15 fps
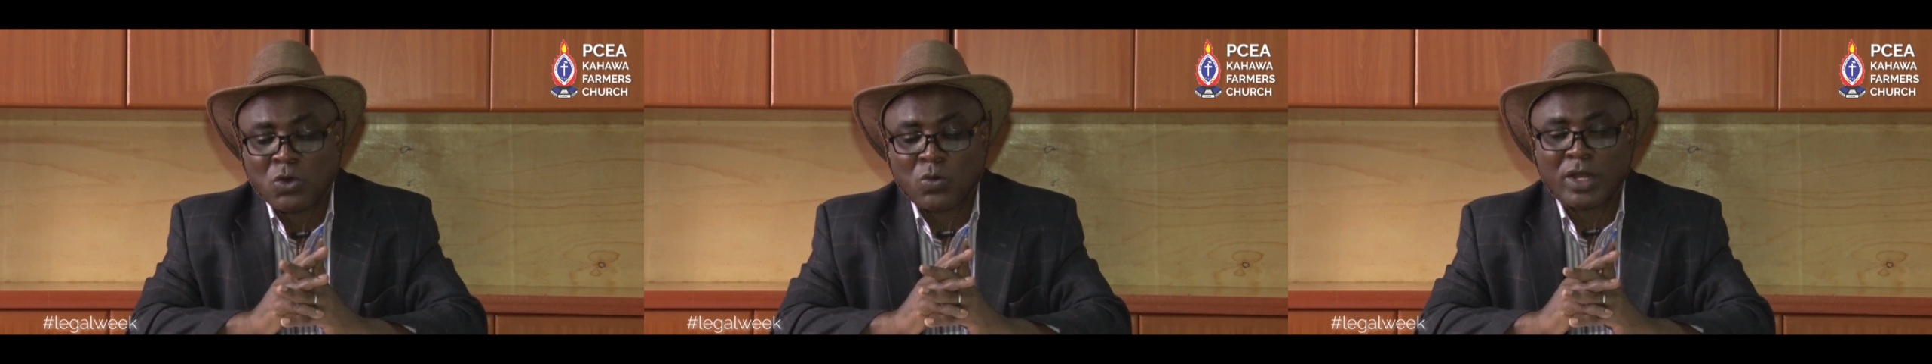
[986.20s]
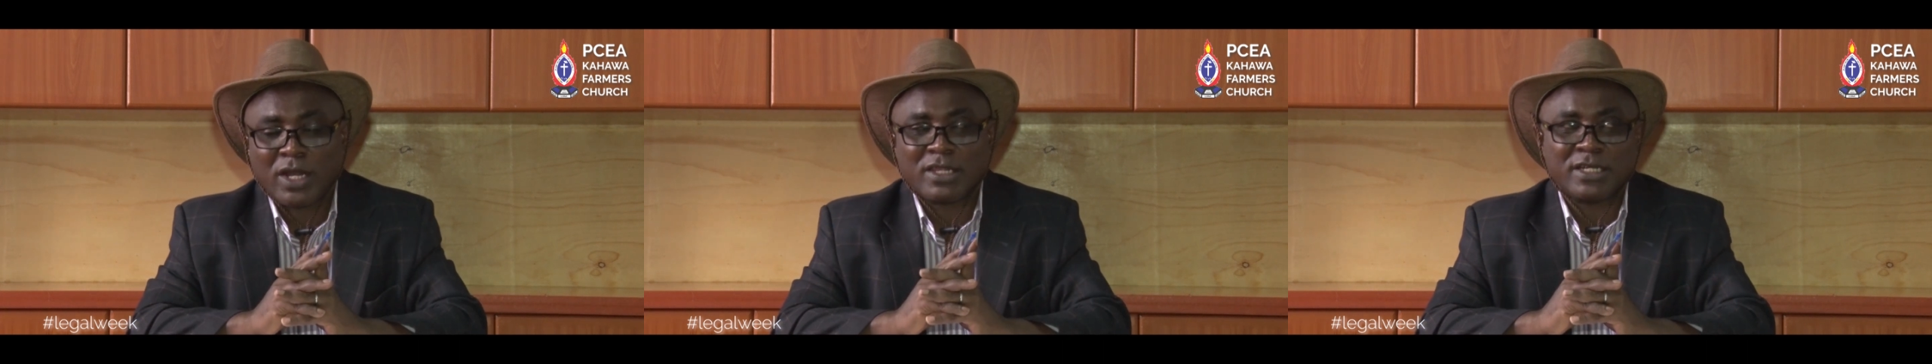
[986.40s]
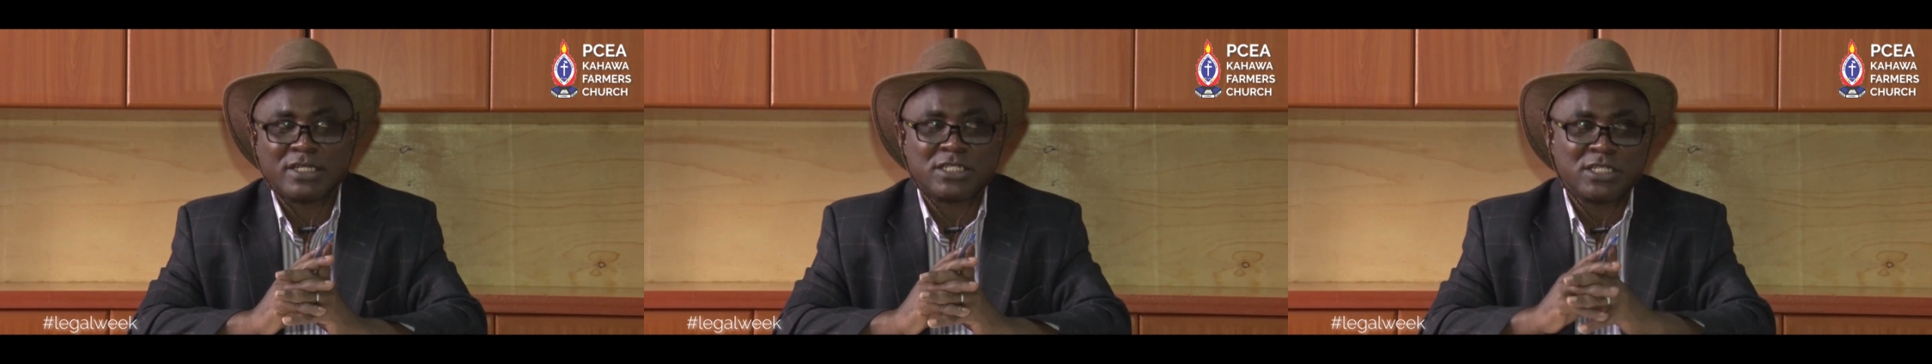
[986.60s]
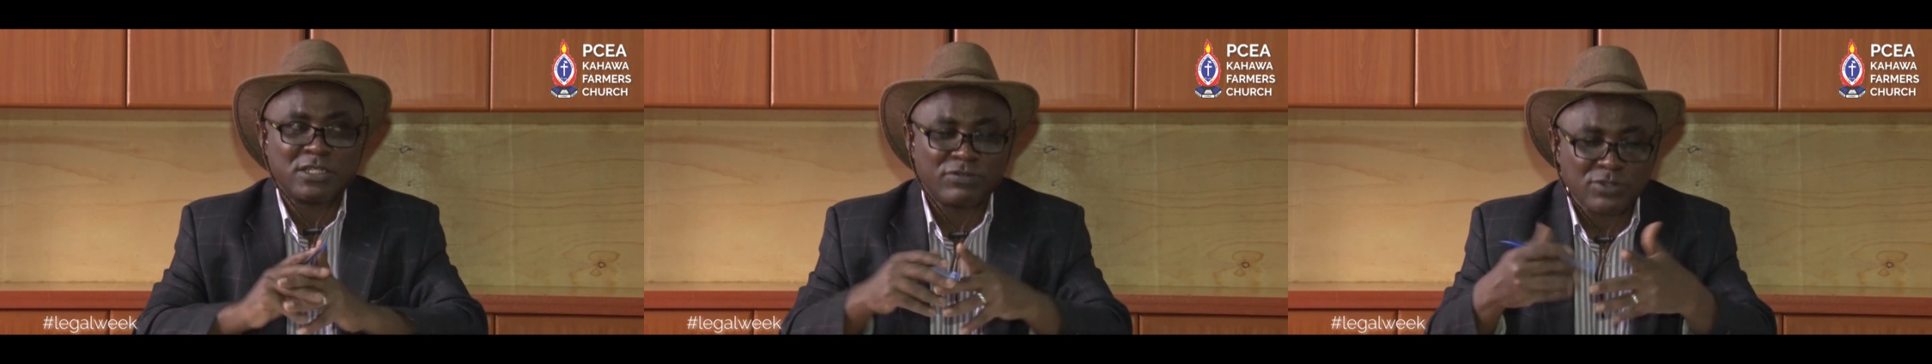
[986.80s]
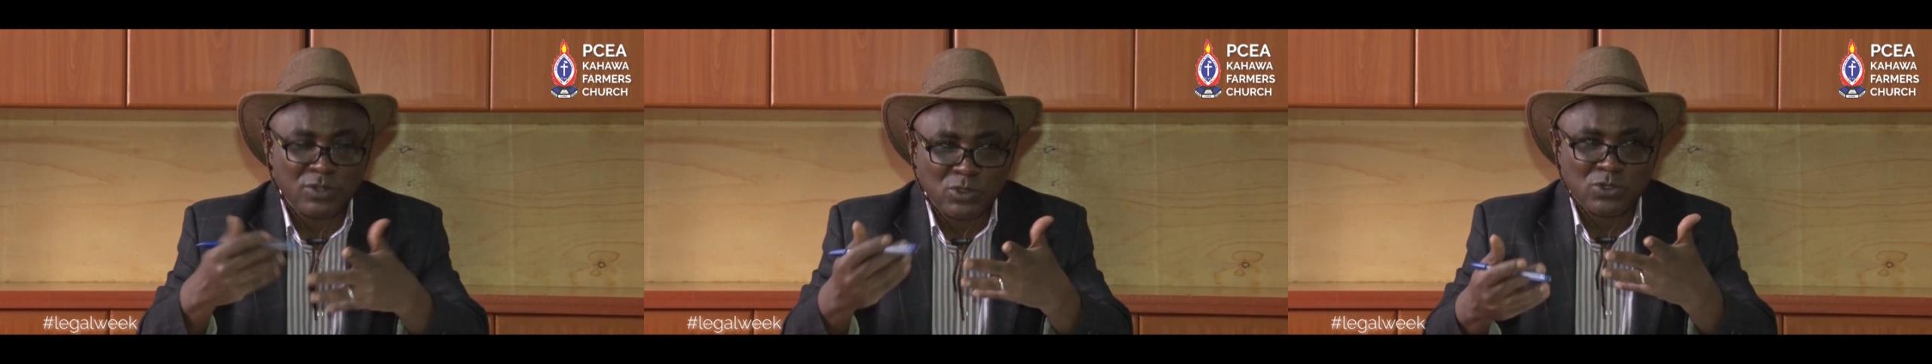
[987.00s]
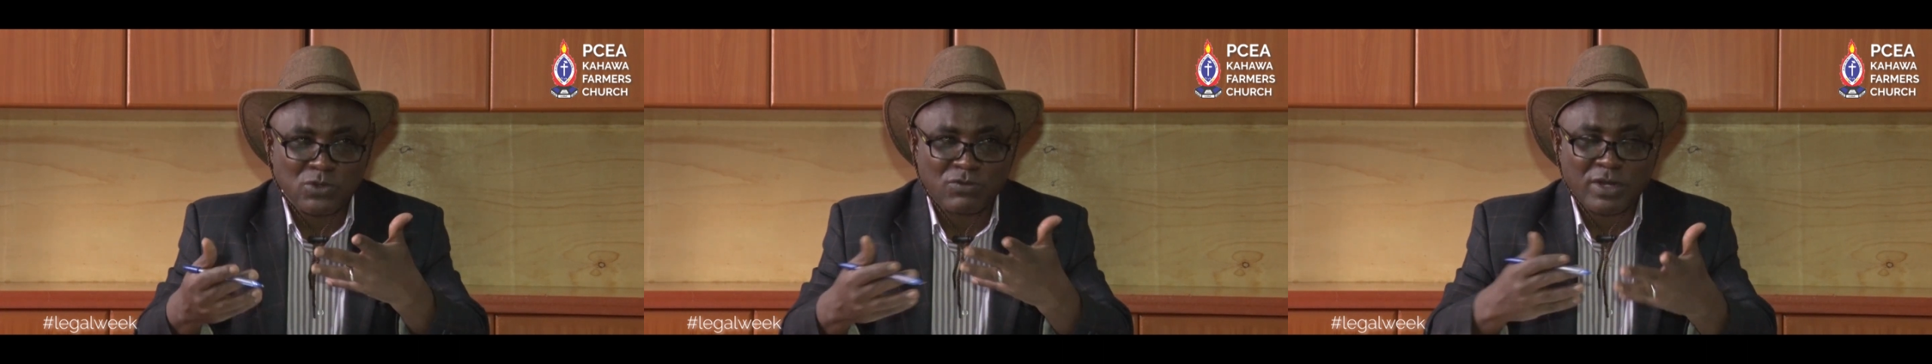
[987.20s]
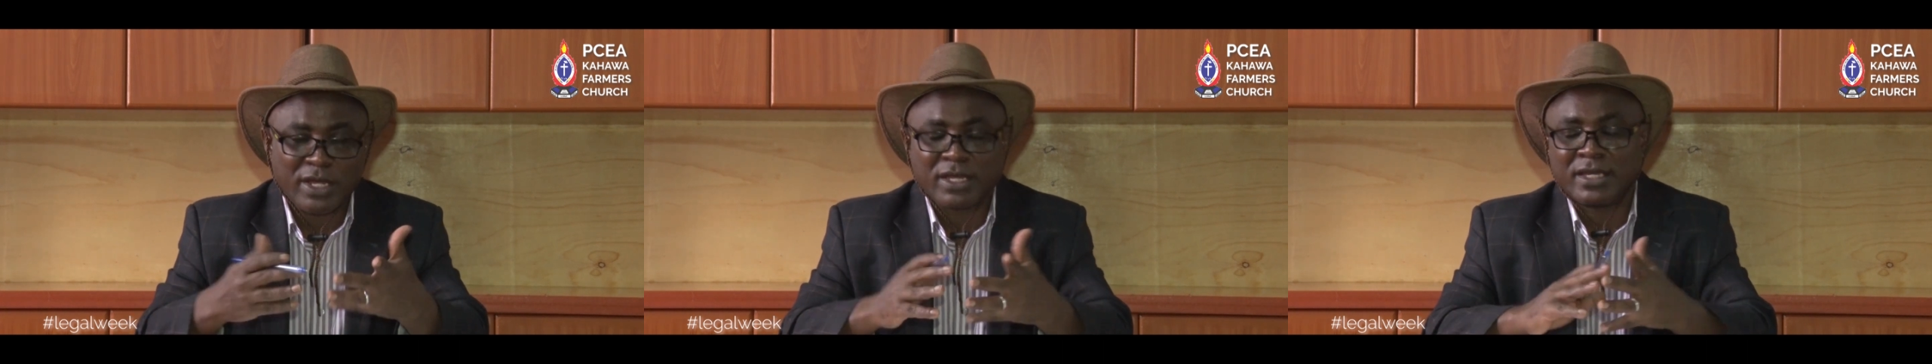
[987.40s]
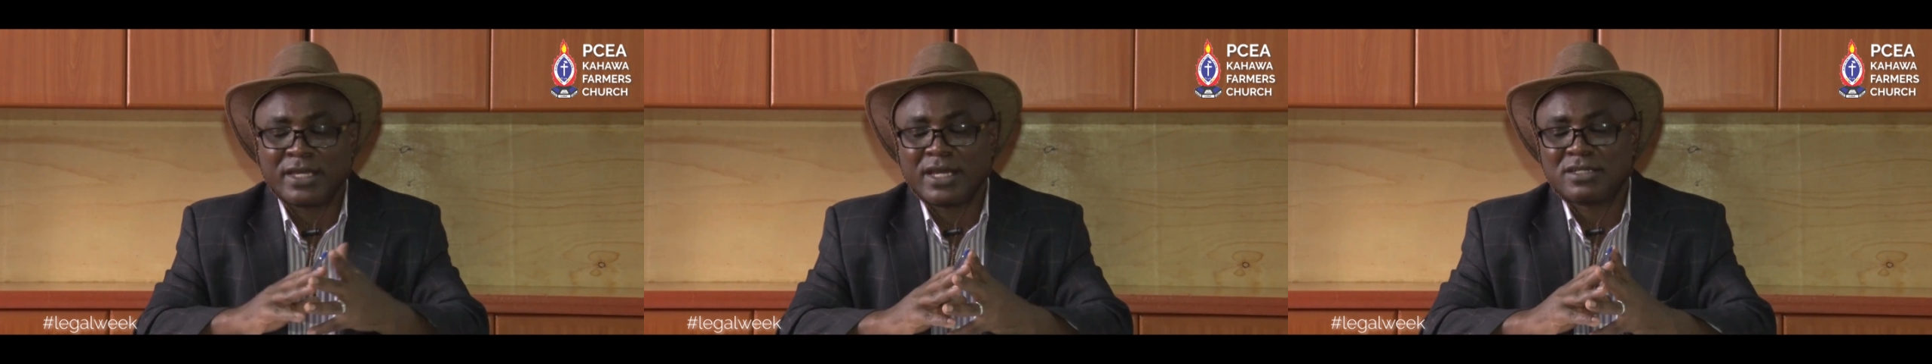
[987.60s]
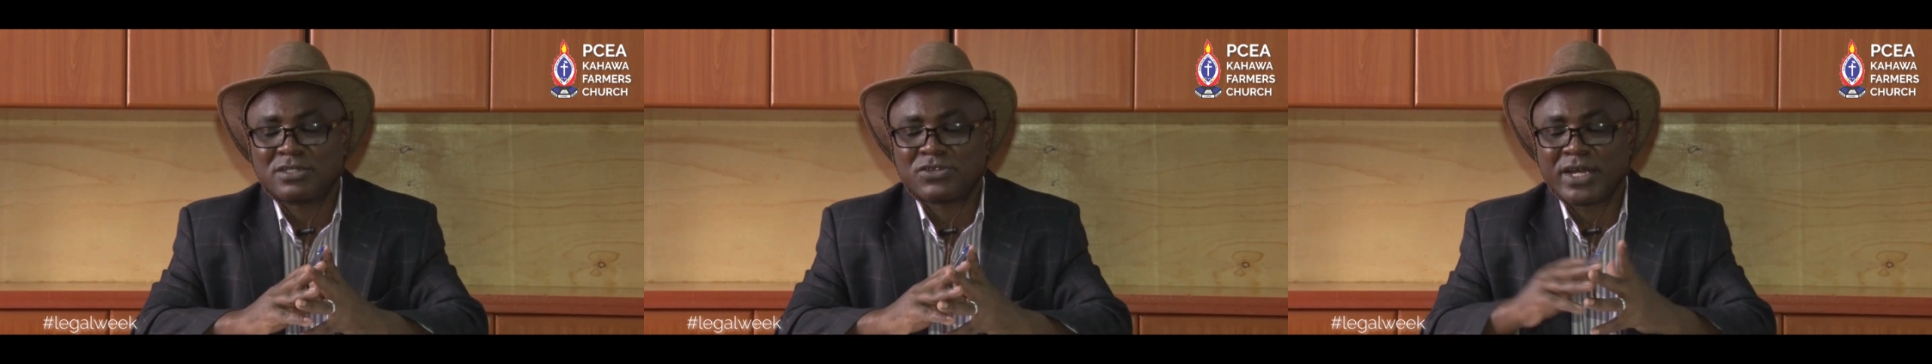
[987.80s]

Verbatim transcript: where the chief sort of like get,